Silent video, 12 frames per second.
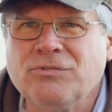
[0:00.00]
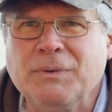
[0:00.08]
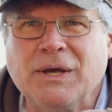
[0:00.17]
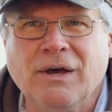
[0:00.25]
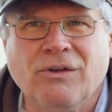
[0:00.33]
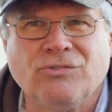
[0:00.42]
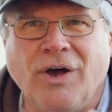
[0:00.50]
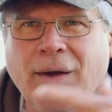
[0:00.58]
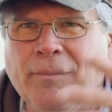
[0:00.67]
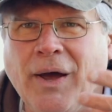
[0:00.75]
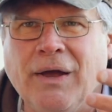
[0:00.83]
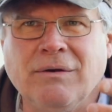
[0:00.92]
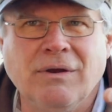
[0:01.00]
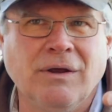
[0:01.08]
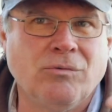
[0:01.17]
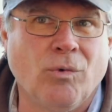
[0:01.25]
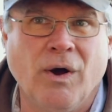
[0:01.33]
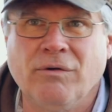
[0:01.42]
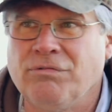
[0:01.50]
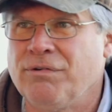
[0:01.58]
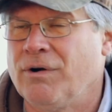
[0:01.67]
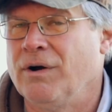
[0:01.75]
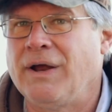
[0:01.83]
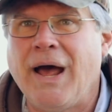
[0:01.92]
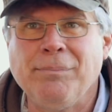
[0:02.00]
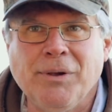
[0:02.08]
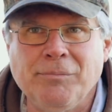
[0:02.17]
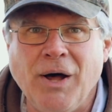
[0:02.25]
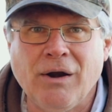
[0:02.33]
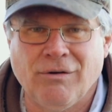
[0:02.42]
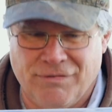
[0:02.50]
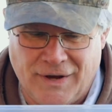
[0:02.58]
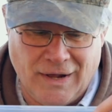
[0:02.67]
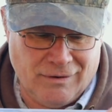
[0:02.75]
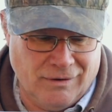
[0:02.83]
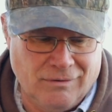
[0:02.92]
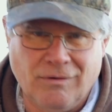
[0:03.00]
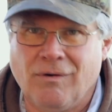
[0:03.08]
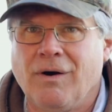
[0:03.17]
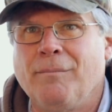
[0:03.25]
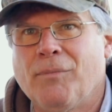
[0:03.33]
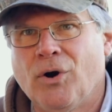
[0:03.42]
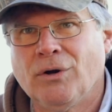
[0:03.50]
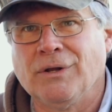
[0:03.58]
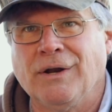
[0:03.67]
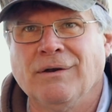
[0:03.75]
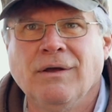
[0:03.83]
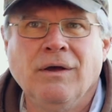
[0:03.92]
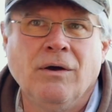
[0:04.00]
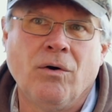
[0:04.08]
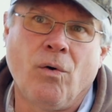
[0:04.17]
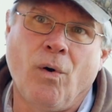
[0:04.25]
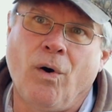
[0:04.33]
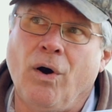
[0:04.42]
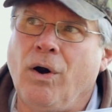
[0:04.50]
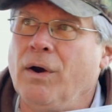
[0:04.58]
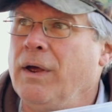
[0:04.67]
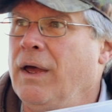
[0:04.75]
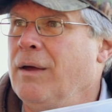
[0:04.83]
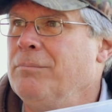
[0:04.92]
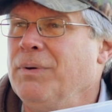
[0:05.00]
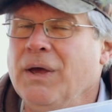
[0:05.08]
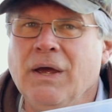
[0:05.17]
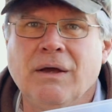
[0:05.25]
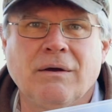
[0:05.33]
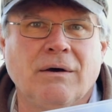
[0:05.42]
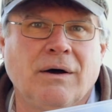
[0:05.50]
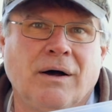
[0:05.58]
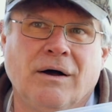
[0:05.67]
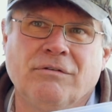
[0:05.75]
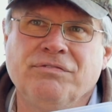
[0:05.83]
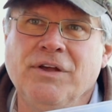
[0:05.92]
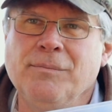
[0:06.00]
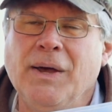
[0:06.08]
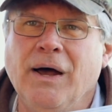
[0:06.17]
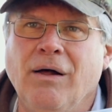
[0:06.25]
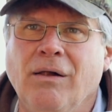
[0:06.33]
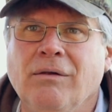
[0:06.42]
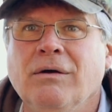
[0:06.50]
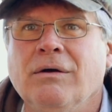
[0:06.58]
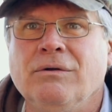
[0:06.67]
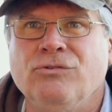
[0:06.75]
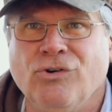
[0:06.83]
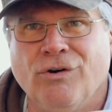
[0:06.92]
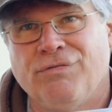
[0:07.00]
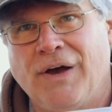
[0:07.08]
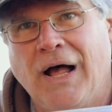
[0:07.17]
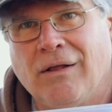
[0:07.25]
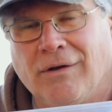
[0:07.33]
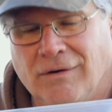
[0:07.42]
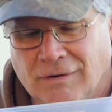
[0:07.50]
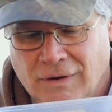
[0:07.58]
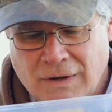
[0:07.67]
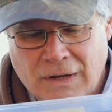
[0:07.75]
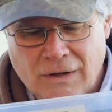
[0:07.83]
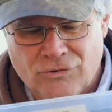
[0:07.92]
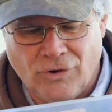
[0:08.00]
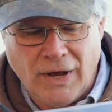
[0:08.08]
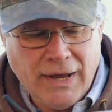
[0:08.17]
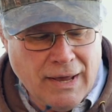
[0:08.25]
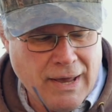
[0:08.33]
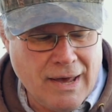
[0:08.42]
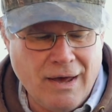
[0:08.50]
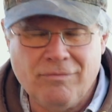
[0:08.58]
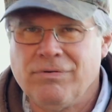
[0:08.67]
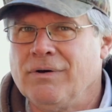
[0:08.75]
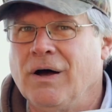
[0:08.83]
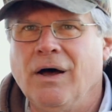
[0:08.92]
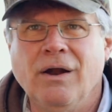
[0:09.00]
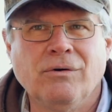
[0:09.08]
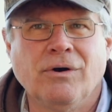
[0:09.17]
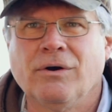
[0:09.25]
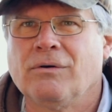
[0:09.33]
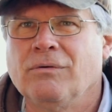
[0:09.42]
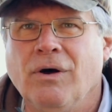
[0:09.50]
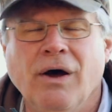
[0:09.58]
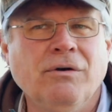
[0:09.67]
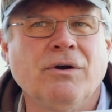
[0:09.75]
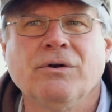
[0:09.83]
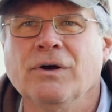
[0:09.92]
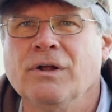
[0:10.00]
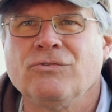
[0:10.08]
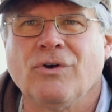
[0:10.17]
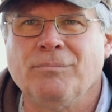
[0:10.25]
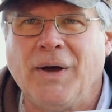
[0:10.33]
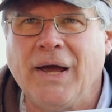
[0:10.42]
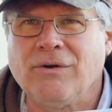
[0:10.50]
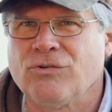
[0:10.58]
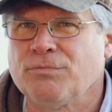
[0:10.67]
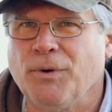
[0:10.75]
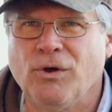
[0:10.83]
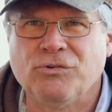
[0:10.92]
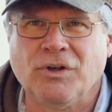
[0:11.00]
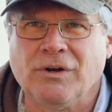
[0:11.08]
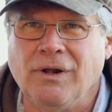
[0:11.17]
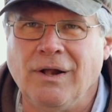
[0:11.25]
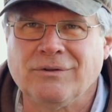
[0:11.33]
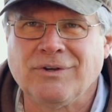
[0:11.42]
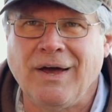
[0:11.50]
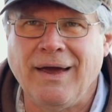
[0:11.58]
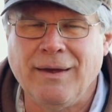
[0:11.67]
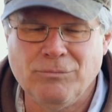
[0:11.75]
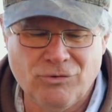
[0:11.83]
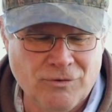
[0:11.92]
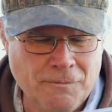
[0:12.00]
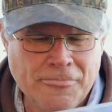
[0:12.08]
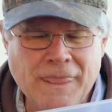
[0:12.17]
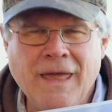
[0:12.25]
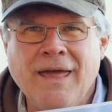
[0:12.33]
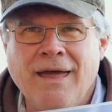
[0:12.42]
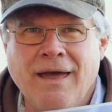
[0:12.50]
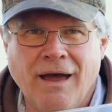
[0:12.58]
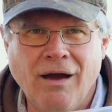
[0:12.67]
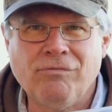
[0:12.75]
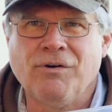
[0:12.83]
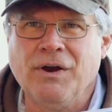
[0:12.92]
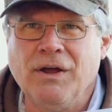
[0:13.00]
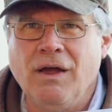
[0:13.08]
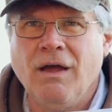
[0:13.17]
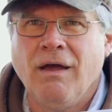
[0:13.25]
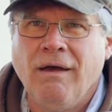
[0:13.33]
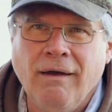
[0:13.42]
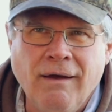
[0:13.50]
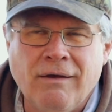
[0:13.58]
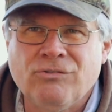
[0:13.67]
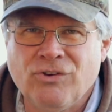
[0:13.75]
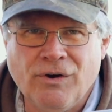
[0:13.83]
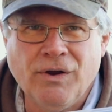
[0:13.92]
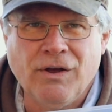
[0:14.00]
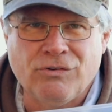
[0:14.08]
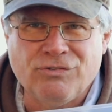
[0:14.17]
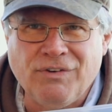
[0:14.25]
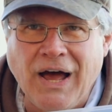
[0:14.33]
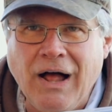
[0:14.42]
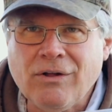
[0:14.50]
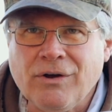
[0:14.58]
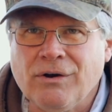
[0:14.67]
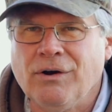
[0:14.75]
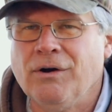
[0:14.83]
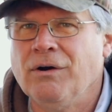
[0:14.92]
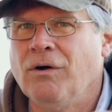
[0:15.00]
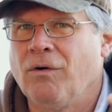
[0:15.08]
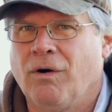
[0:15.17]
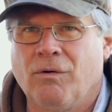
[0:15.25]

because I might need one for an apple monofalcon or a merlin or a big female gyrfalcon. So I have 100 hoods at my disposal at all times. Every serious falconer or